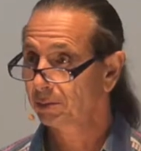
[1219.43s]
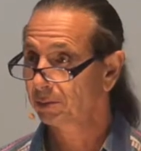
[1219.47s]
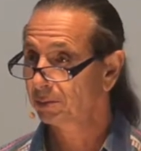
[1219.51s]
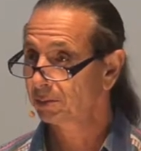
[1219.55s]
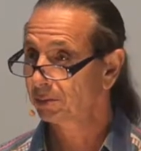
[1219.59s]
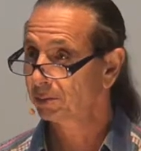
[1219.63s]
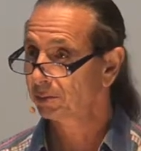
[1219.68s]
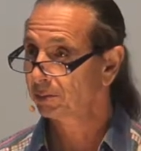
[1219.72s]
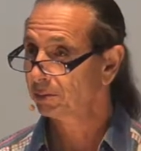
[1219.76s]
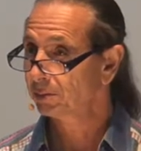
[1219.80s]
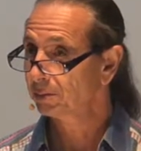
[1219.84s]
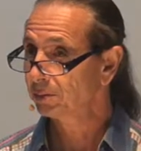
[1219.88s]

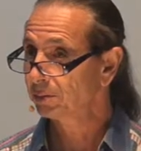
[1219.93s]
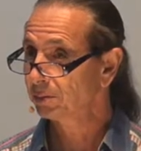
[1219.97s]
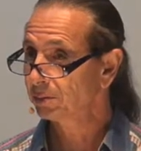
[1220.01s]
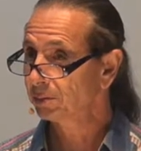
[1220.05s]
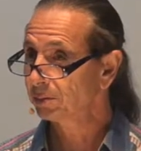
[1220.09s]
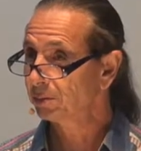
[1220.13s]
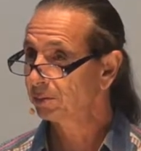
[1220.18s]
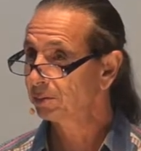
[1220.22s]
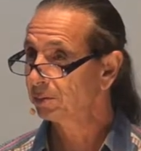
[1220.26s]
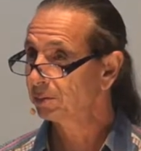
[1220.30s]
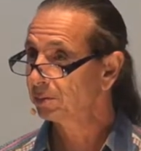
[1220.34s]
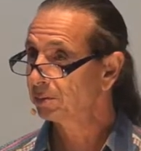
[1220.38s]

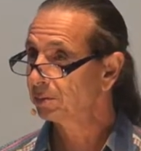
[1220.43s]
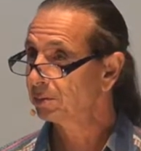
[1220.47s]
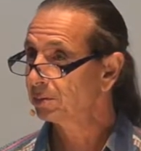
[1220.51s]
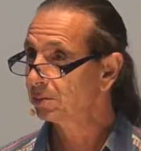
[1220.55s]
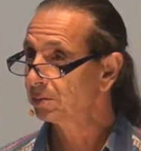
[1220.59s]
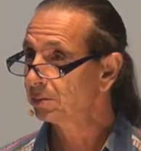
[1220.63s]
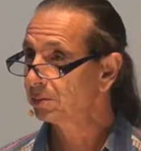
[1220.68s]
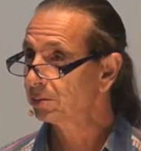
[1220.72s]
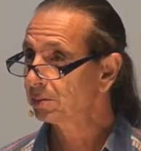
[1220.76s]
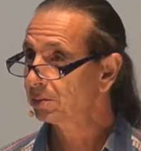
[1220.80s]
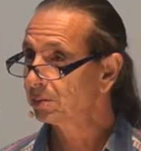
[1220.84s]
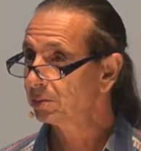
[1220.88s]

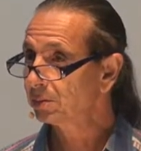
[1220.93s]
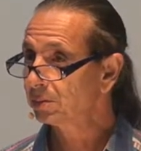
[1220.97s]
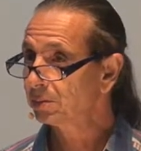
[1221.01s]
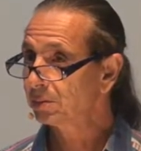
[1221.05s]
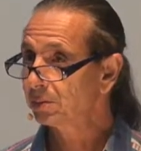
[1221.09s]
No one is speaking in this clip.